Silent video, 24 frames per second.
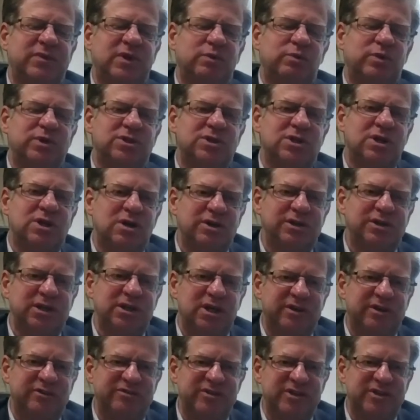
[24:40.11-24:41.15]
what's called the
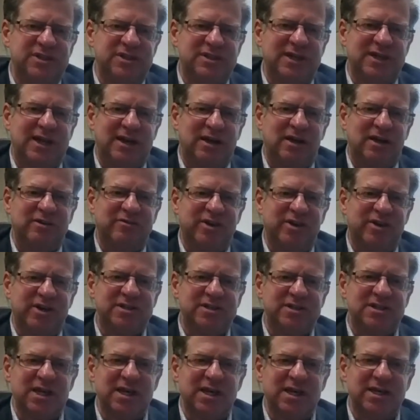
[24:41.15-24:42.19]
Office de langue
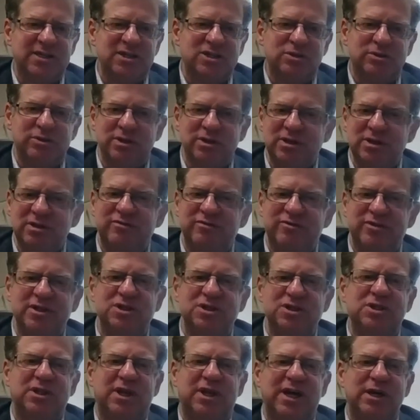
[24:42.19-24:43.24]
française or the
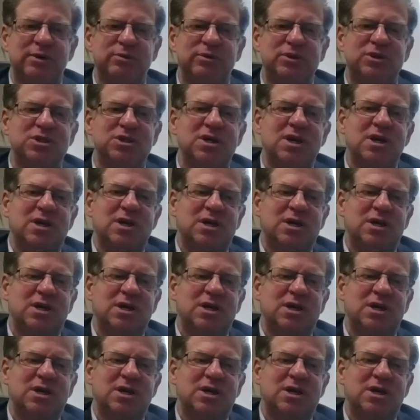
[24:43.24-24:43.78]
French language,